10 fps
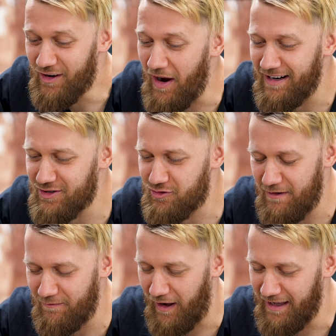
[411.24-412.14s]
not in a
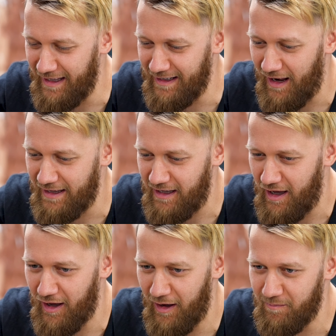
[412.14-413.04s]
street fight, in
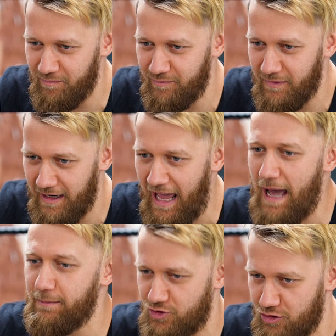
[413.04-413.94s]
like um, an
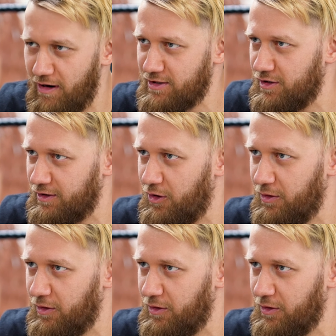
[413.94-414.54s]
amateur wrestling